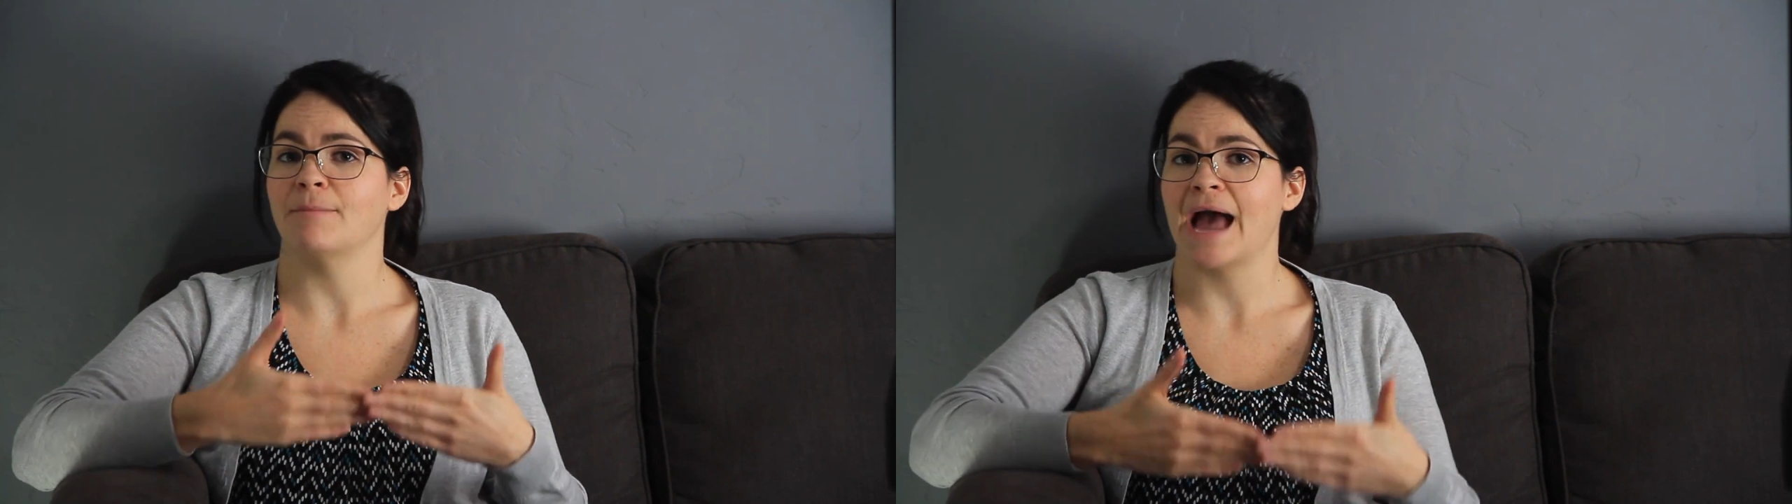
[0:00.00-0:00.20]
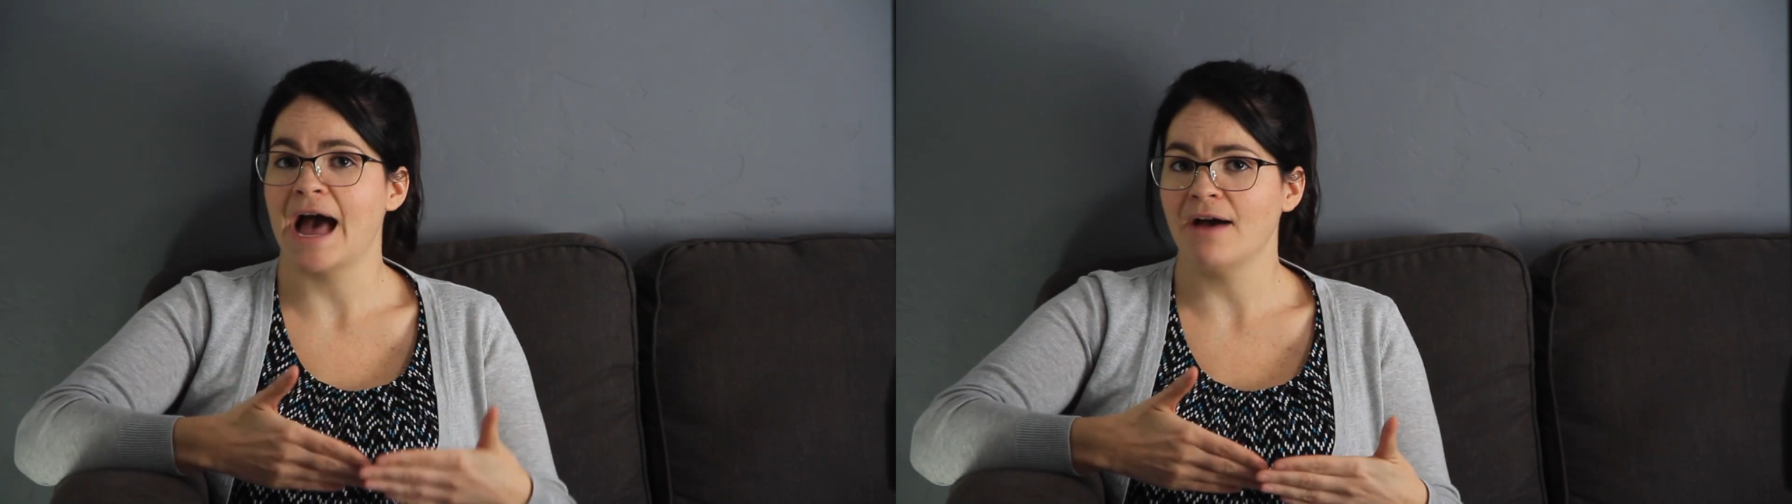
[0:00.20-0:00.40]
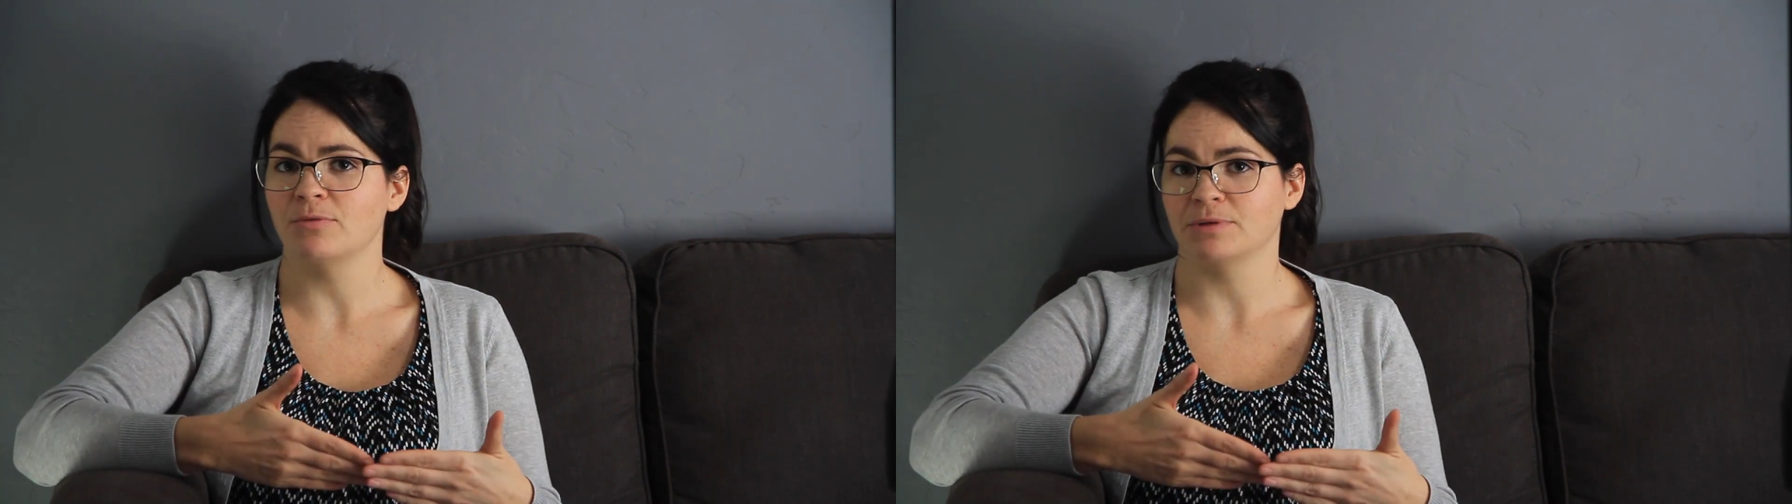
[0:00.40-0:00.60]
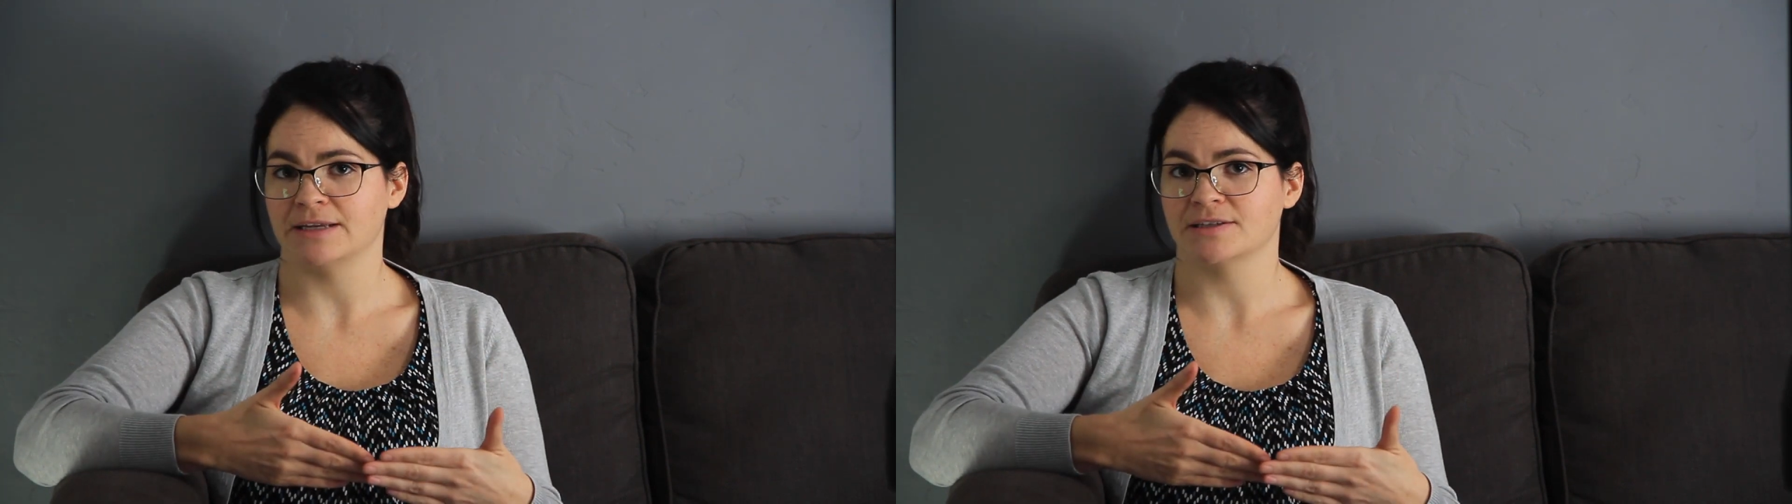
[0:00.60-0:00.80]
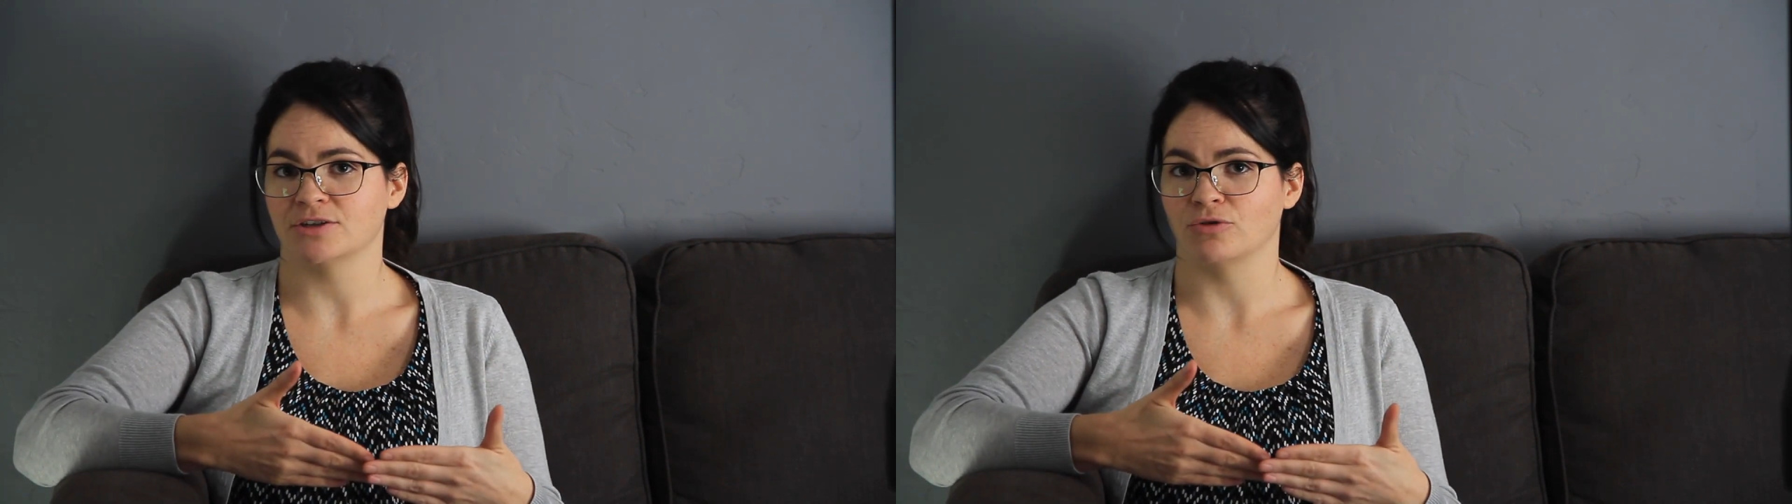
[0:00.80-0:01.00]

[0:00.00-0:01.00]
have a place to